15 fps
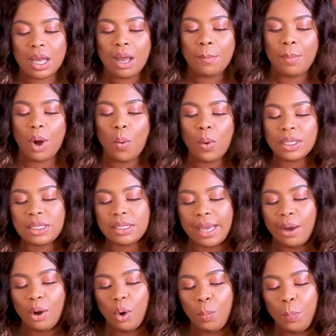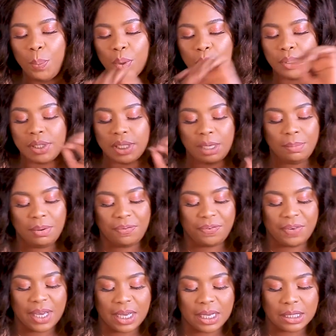But once I opened
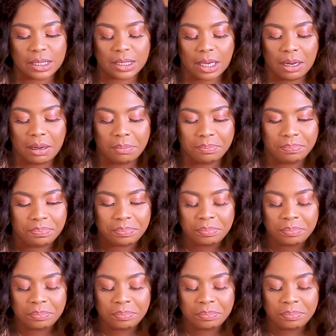Ibifie's um,